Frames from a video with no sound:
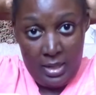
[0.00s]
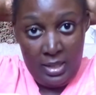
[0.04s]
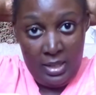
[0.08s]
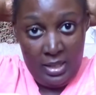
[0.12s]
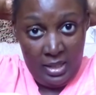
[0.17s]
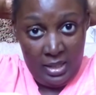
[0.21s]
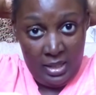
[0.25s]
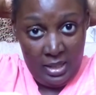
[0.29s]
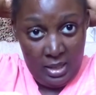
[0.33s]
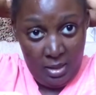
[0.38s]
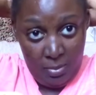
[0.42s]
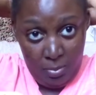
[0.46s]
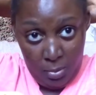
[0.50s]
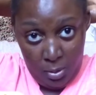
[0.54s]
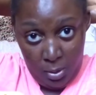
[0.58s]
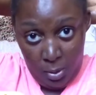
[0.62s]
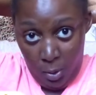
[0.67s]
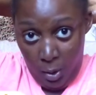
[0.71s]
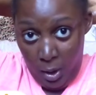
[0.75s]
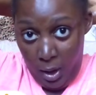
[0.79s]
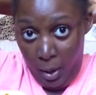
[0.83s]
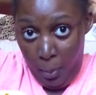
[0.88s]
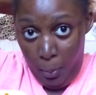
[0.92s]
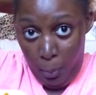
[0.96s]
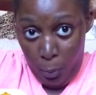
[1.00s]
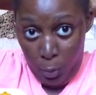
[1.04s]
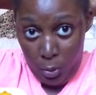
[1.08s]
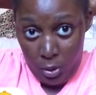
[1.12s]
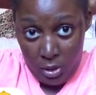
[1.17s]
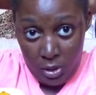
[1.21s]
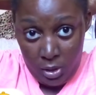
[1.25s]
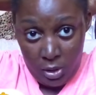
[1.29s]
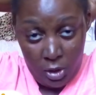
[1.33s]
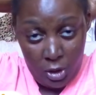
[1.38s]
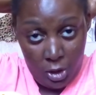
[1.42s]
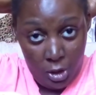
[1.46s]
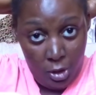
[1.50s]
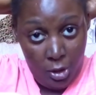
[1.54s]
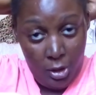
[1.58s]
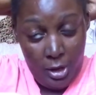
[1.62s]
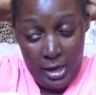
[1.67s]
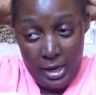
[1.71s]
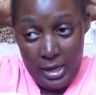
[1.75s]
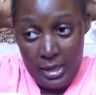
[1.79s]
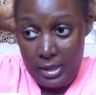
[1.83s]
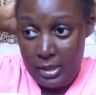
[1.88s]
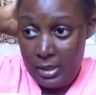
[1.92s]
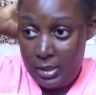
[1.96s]
It just keeps your hair
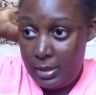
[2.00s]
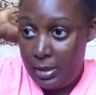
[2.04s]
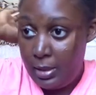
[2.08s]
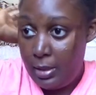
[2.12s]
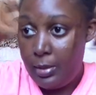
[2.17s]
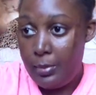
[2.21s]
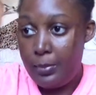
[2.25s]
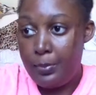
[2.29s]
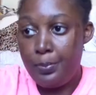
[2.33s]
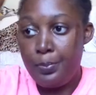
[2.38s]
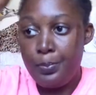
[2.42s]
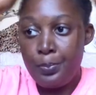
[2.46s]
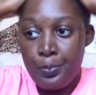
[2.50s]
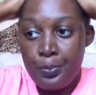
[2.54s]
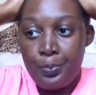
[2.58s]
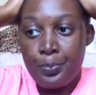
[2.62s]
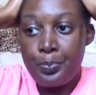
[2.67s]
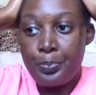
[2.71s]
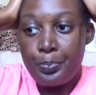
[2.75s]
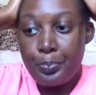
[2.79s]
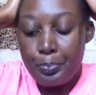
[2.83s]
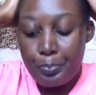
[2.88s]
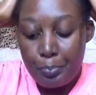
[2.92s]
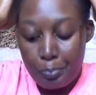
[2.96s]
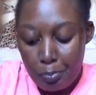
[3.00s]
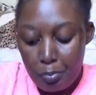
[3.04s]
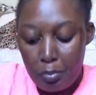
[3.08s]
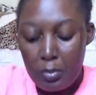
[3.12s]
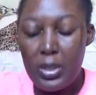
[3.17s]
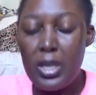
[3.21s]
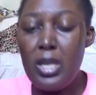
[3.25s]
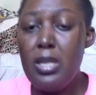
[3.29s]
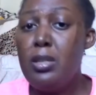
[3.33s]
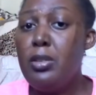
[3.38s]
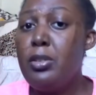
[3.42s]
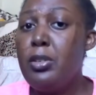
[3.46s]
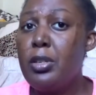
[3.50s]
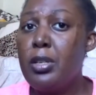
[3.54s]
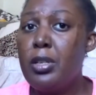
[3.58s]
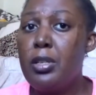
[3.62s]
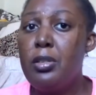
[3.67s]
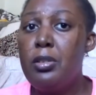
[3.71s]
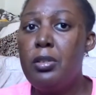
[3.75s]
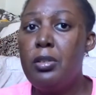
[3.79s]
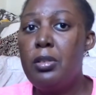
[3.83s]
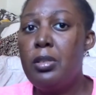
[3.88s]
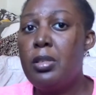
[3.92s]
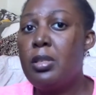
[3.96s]
moisturized, and you
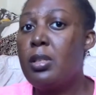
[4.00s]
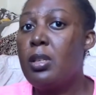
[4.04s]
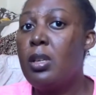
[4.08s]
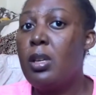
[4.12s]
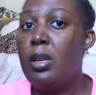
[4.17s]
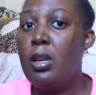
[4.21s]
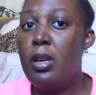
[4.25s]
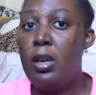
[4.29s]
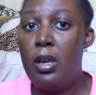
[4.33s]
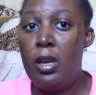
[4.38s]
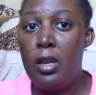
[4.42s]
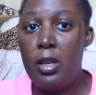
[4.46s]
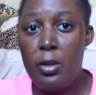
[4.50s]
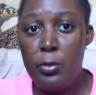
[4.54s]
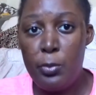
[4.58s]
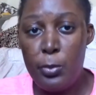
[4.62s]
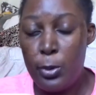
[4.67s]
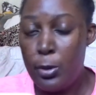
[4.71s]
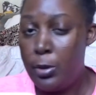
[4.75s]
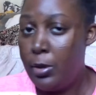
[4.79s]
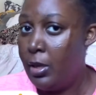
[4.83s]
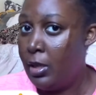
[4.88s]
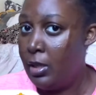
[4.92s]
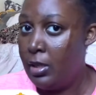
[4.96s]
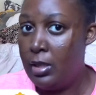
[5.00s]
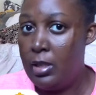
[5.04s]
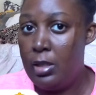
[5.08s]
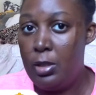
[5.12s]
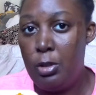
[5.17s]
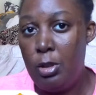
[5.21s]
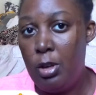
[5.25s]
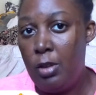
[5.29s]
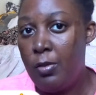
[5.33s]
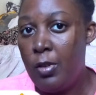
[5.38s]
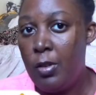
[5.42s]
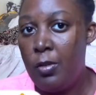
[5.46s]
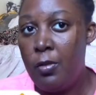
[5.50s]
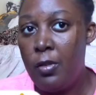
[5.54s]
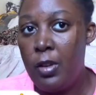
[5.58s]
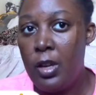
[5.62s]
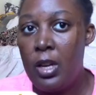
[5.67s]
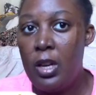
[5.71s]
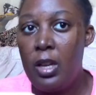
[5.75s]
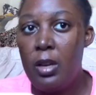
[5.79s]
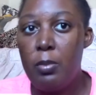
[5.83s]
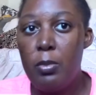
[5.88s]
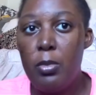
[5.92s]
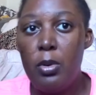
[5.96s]
can use any products that you have
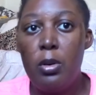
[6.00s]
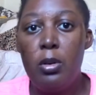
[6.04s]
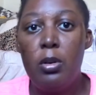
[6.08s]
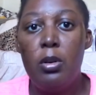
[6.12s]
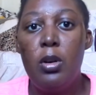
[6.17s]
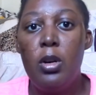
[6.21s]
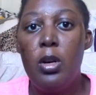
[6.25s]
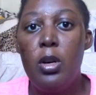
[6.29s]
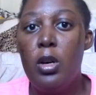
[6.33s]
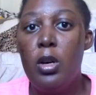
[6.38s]
available.